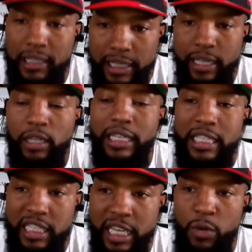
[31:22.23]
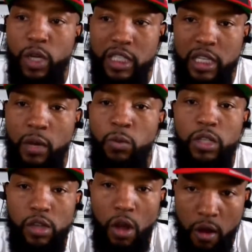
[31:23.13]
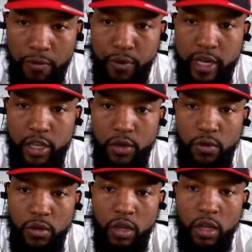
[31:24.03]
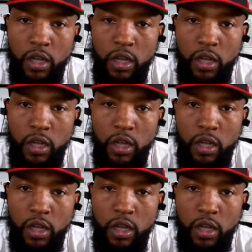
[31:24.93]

clearly see what someone's offering you,